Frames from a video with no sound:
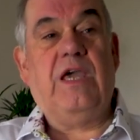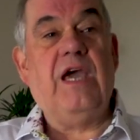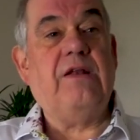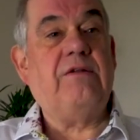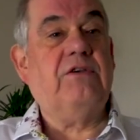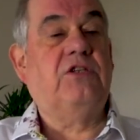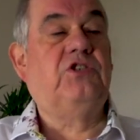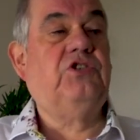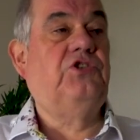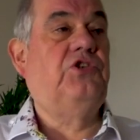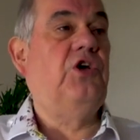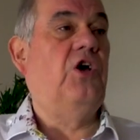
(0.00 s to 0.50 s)
Get
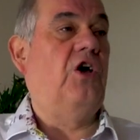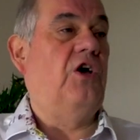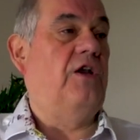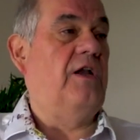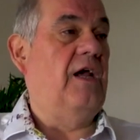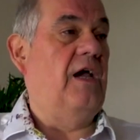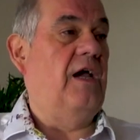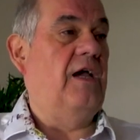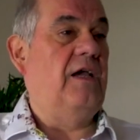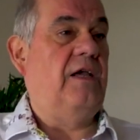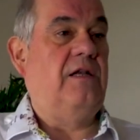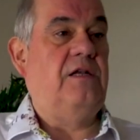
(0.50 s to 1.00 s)
to a certain
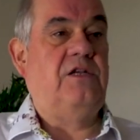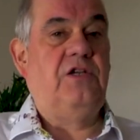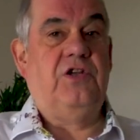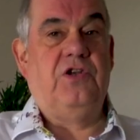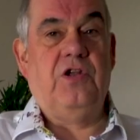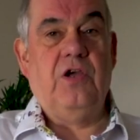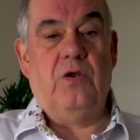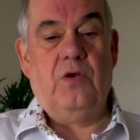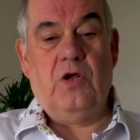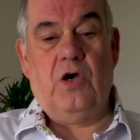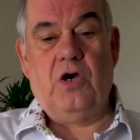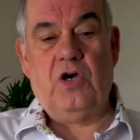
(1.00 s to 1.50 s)
age,
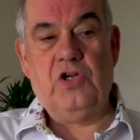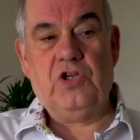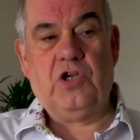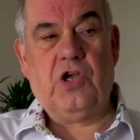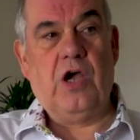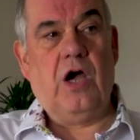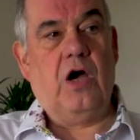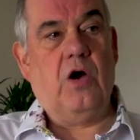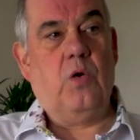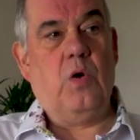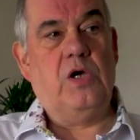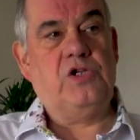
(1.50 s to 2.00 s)
do not
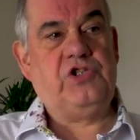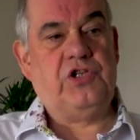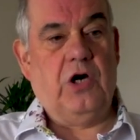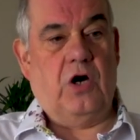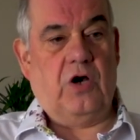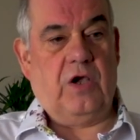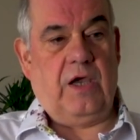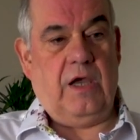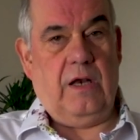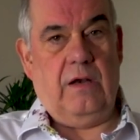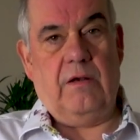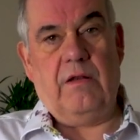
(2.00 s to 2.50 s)
go
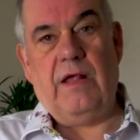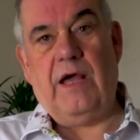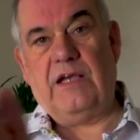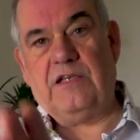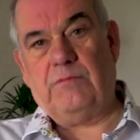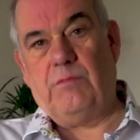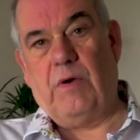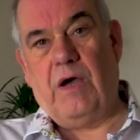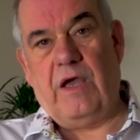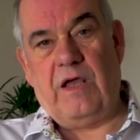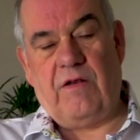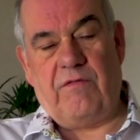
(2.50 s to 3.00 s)
jogging.
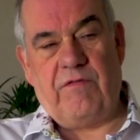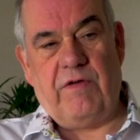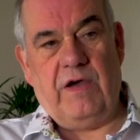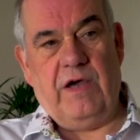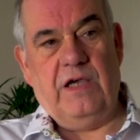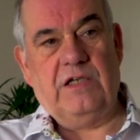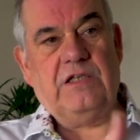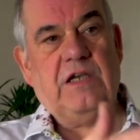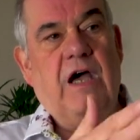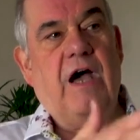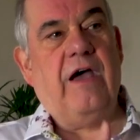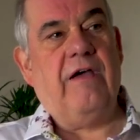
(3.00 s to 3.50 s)
That's my
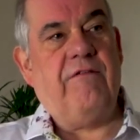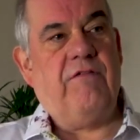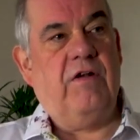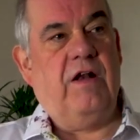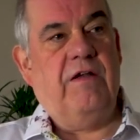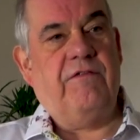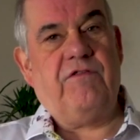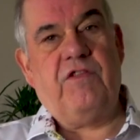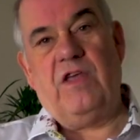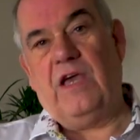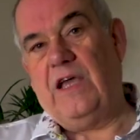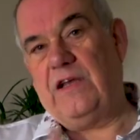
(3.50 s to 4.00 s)
advice. I've
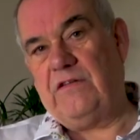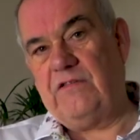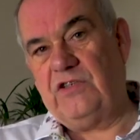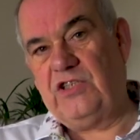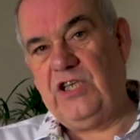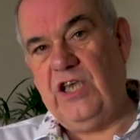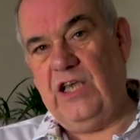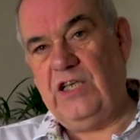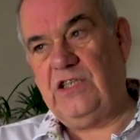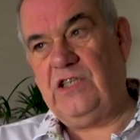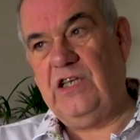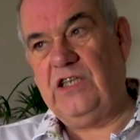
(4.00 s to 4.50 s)
lived to the age of
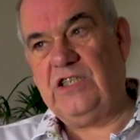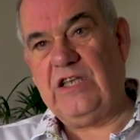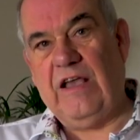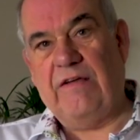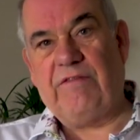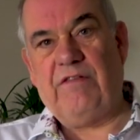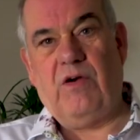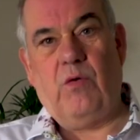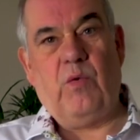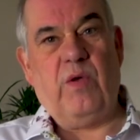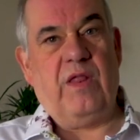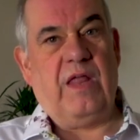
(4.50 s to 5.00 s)

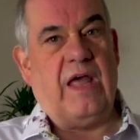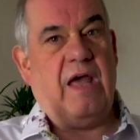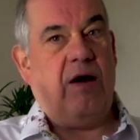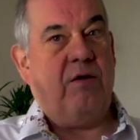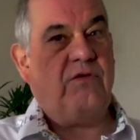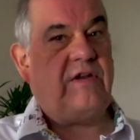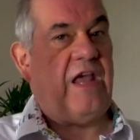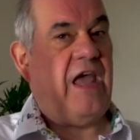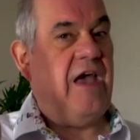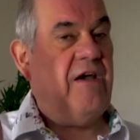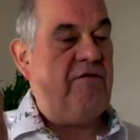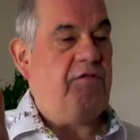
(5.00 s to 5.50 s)
67
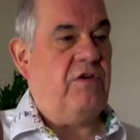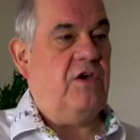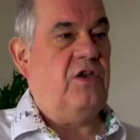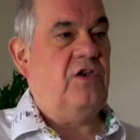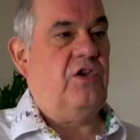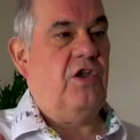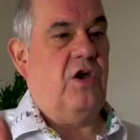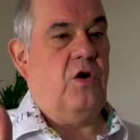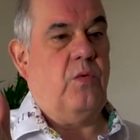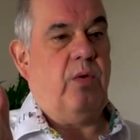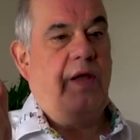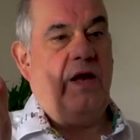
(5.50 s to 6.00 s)
without ever
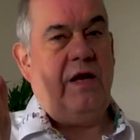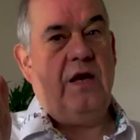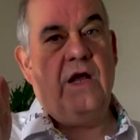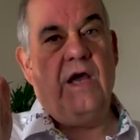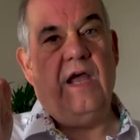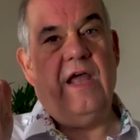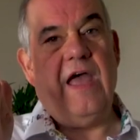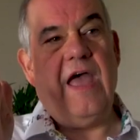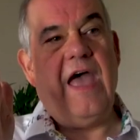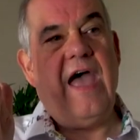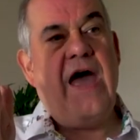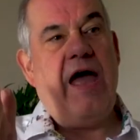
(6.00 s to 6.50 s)
doing
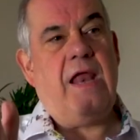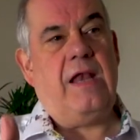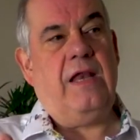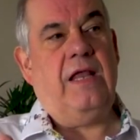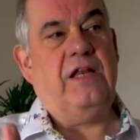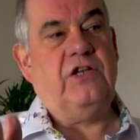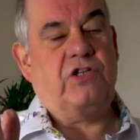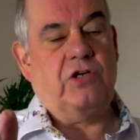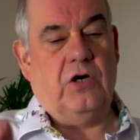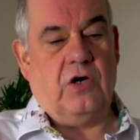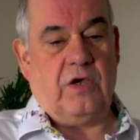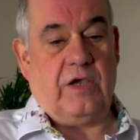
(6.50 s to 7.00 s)

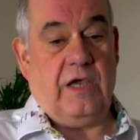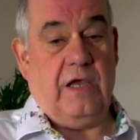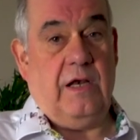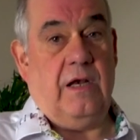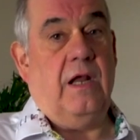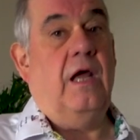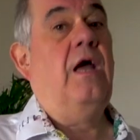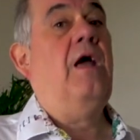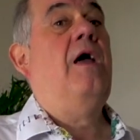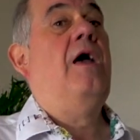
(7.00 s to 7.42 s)
any jogging.